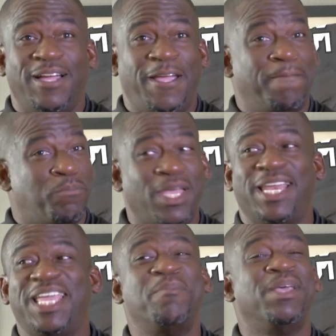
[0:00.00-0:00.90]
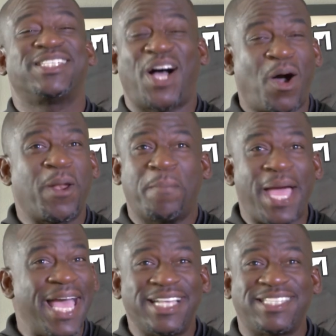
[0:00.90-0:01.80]
And tell him he missed all the
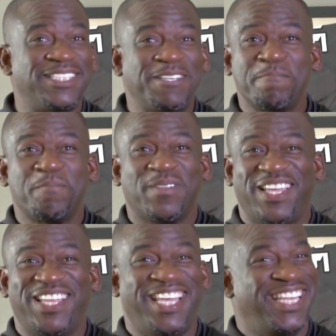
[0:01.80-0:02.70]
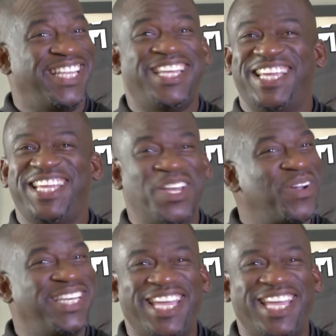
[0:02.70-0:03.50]
passes, and he know he